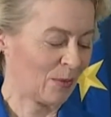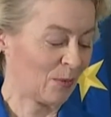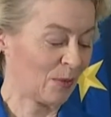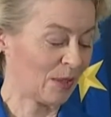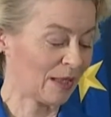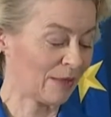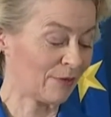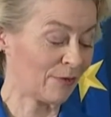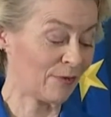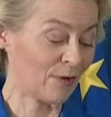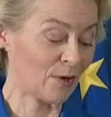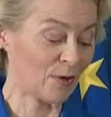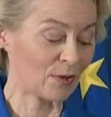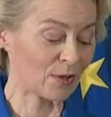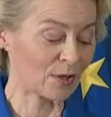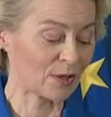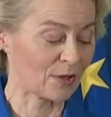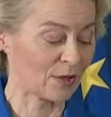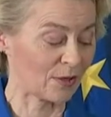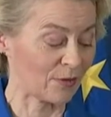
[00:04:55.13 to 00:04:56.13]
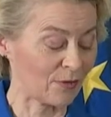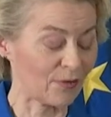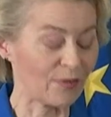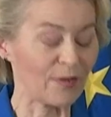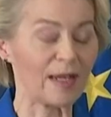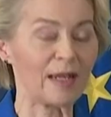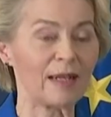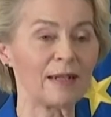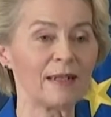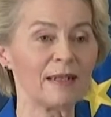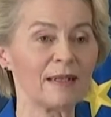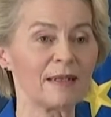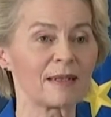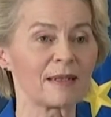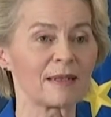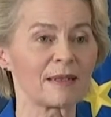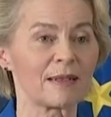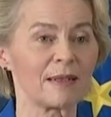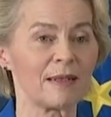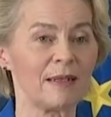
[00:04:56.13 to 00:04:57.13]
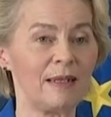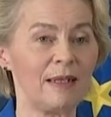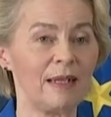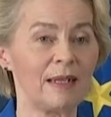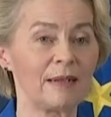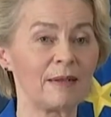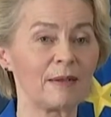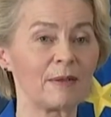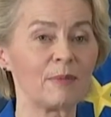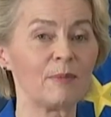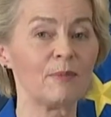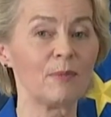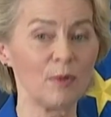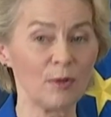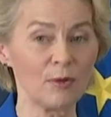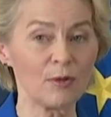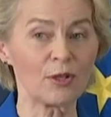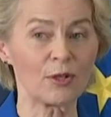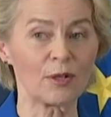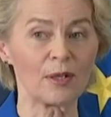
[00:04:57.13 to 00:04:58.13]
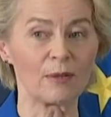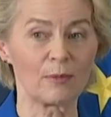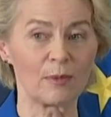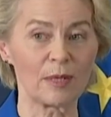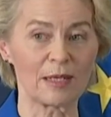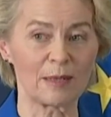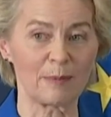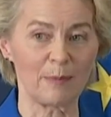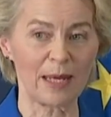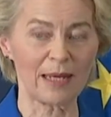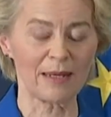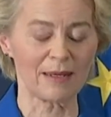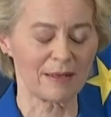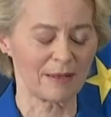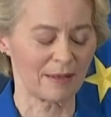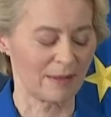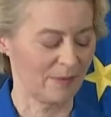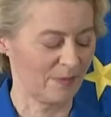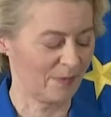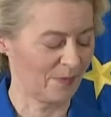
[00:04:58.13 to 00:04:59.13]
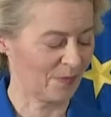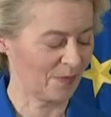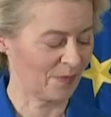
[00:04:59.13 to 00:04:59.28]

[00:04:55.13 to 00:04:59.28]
We're focused on fairness and mutual respect.